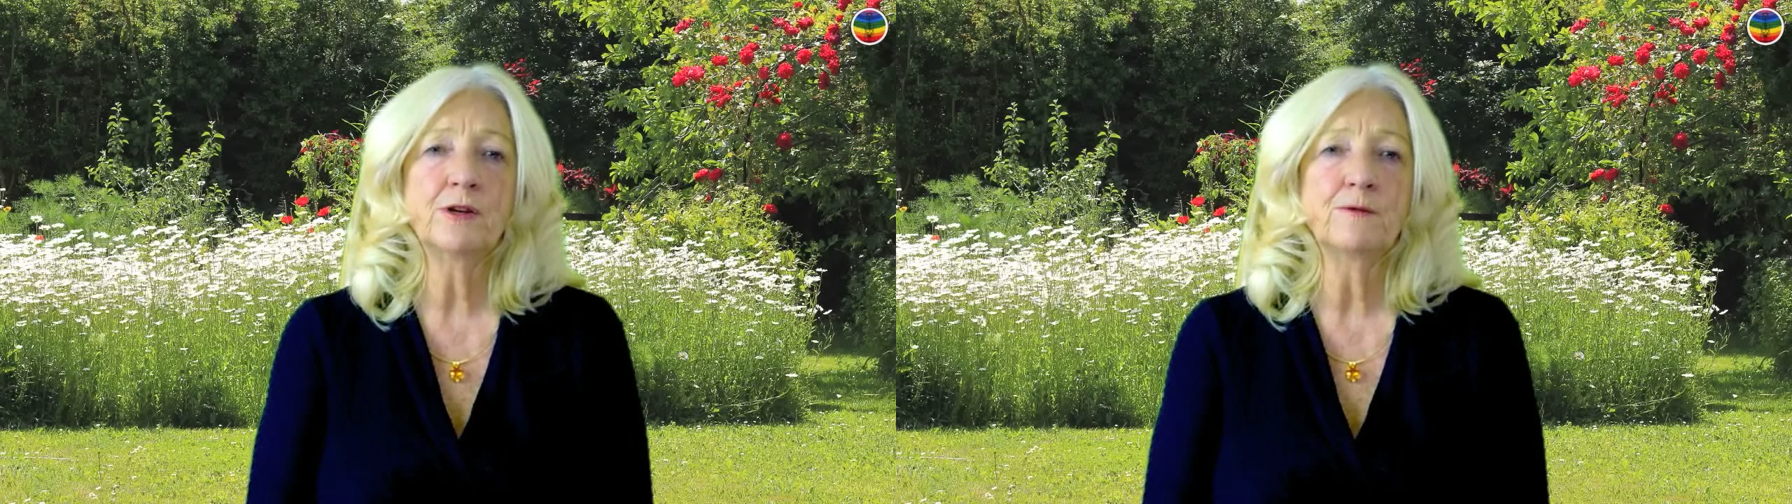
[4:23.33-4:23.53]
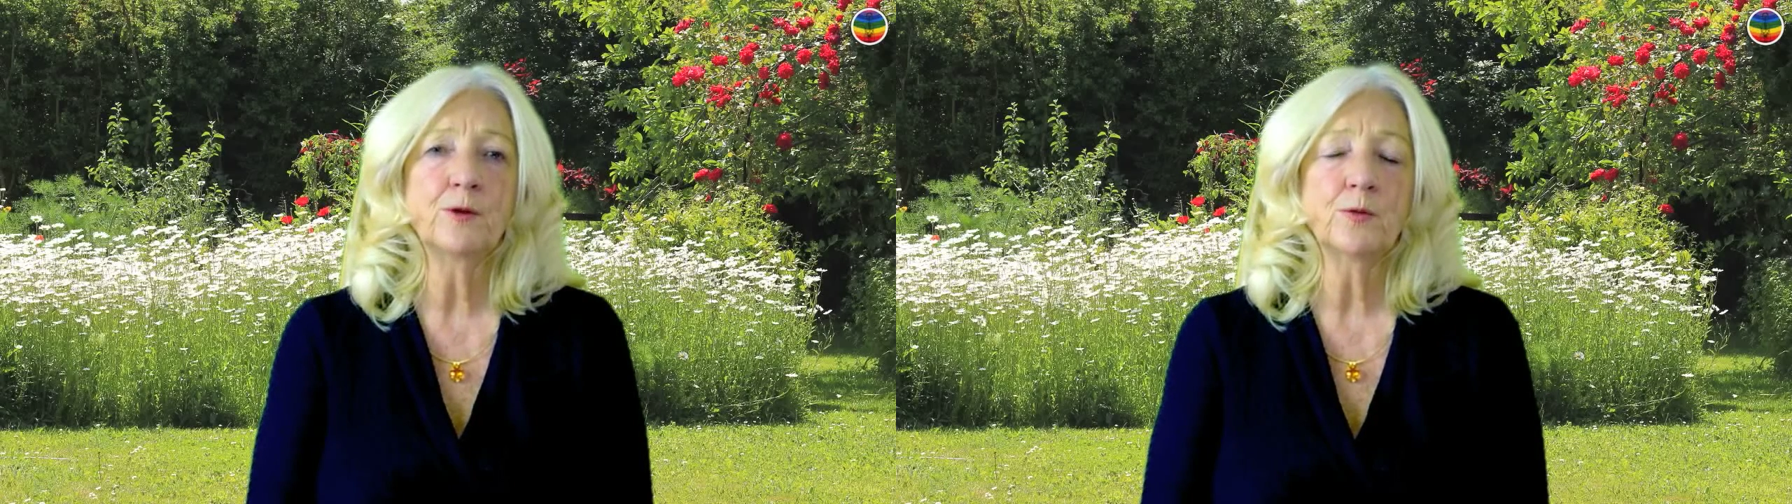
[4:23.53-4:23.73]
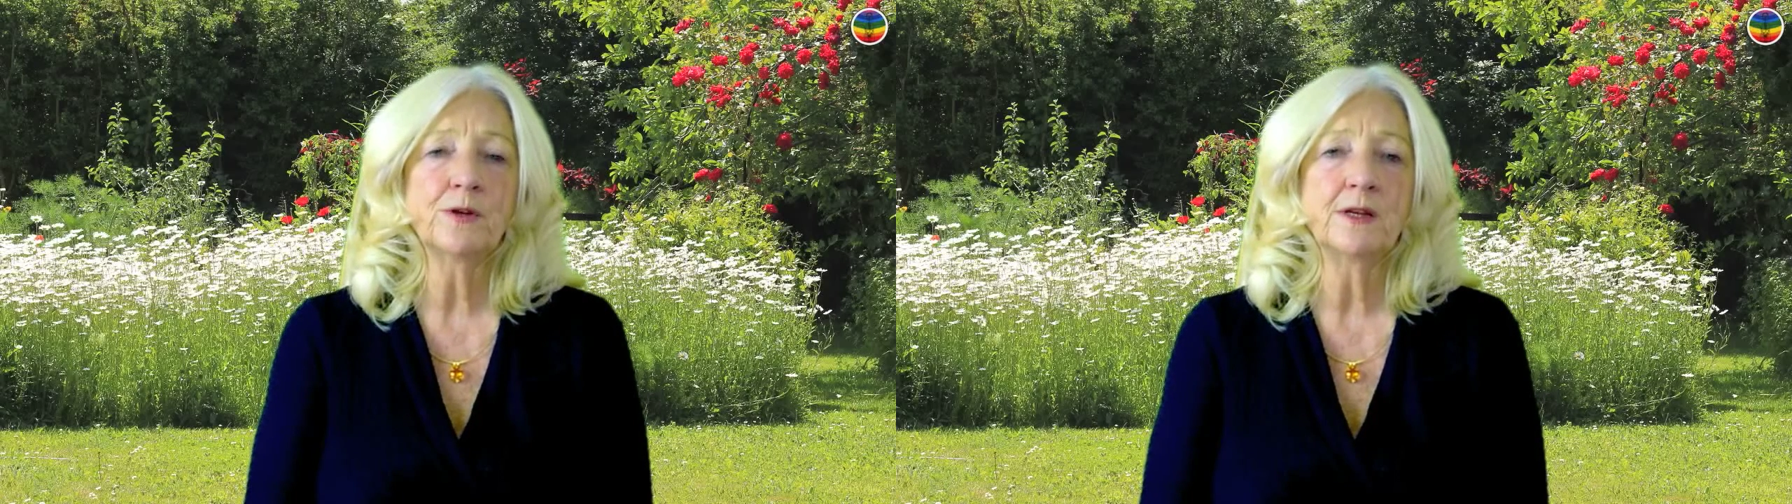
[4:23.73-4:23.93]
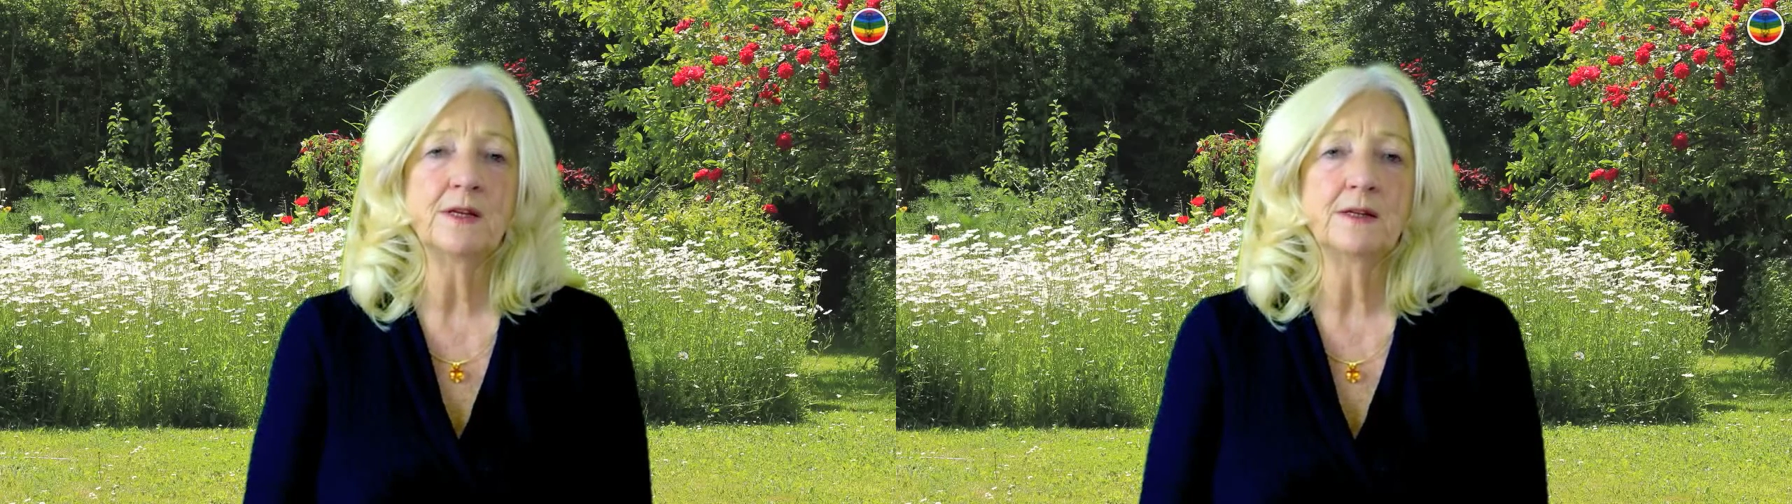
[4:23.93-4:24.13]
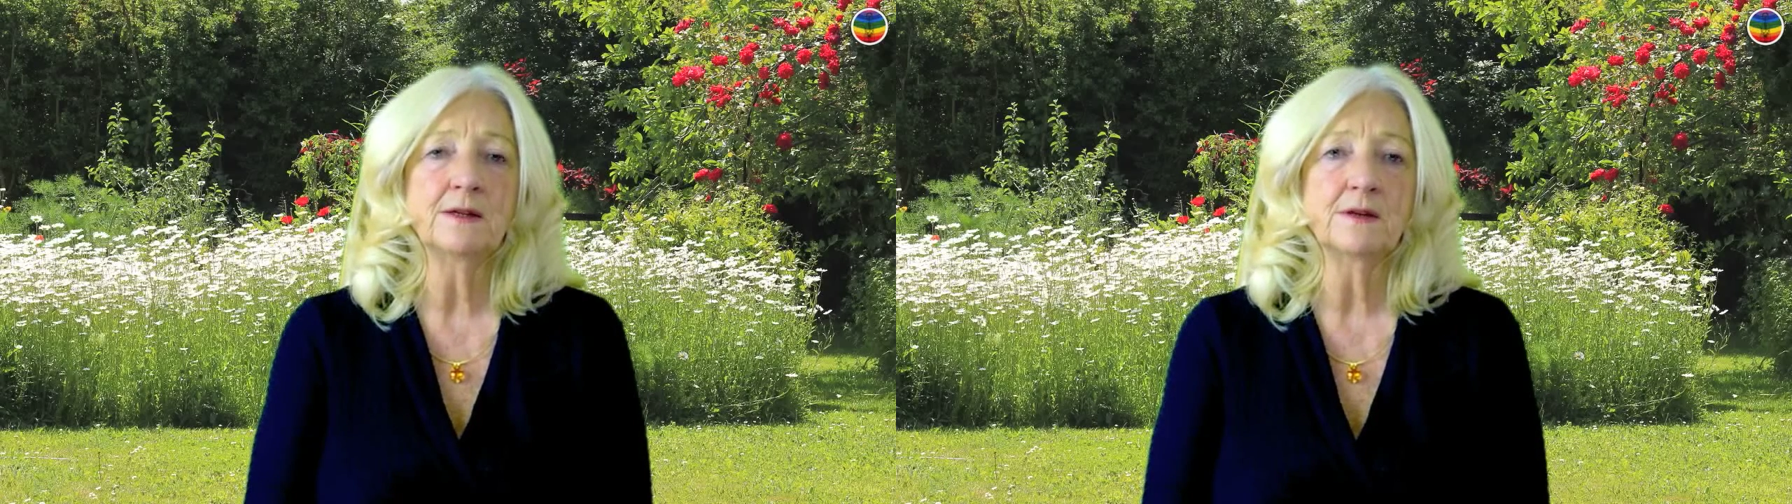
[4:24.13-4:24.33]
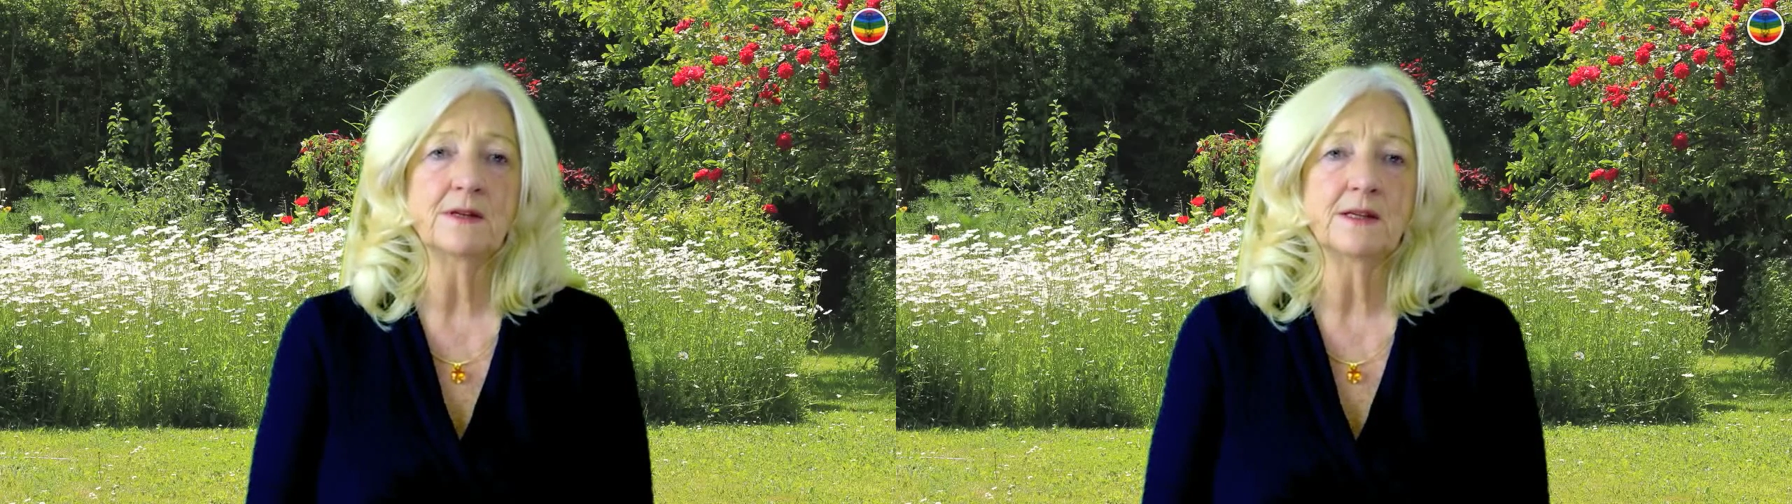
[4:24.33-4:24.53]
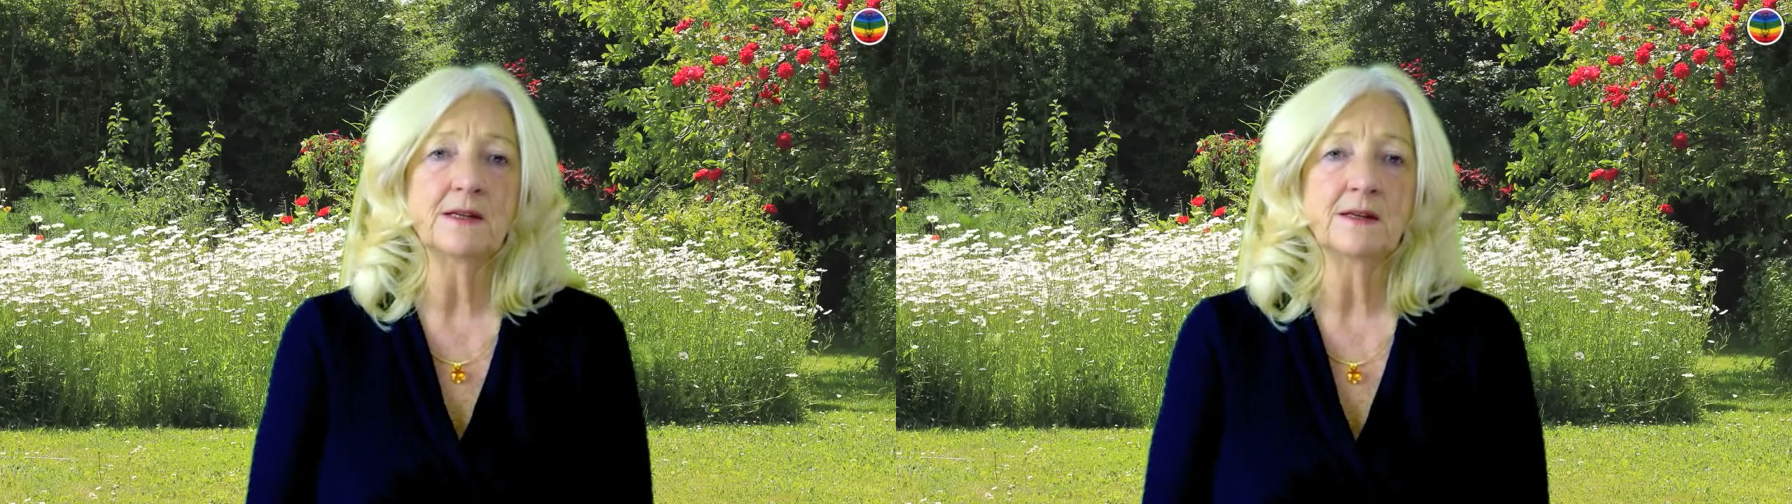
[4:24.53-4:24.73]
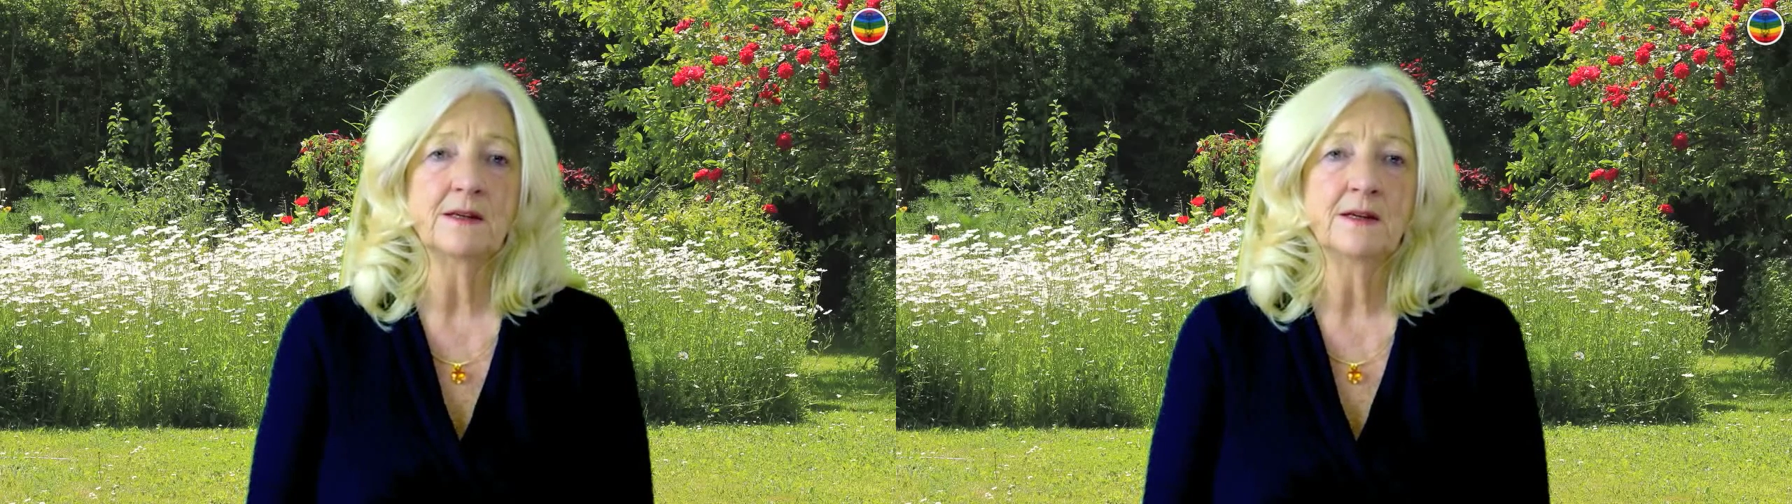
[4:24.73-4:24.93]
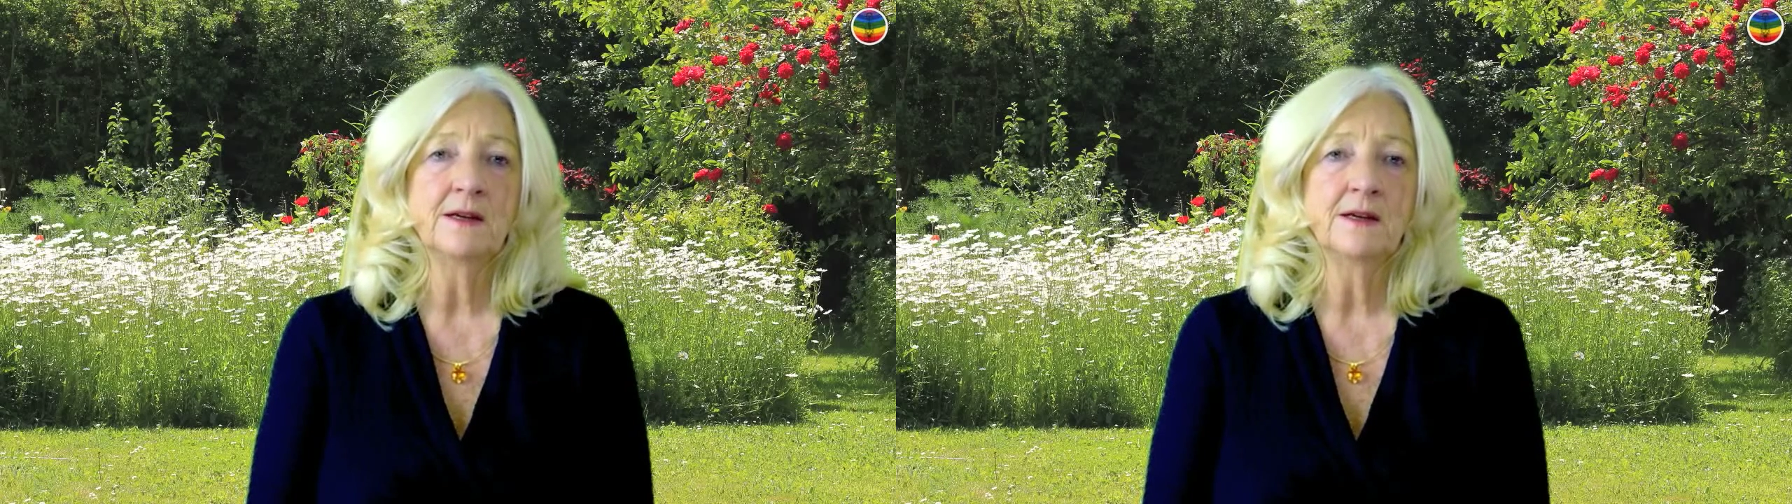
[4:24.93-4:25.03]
involved in these illnesses.